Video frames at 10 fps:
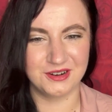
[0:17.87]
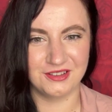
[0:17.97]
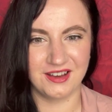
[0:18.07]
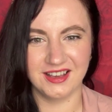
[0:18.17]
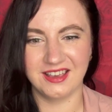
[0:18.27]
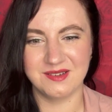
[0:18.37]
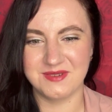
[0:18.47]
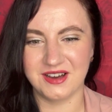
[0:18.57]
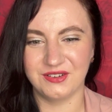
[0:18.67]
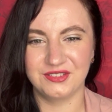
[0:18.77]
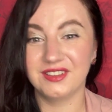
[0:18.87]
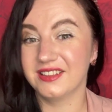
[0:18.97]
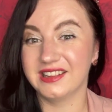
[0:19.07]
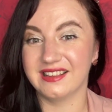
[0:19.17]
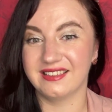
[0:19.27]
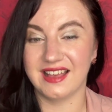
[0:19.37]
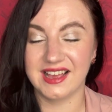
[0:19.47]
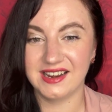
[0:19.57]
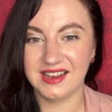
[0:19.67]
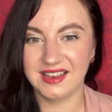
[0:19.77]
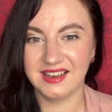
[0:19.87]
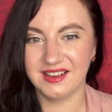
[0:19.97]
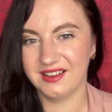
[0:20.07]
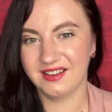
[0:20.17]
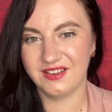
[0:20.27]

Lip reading: we're talking about designing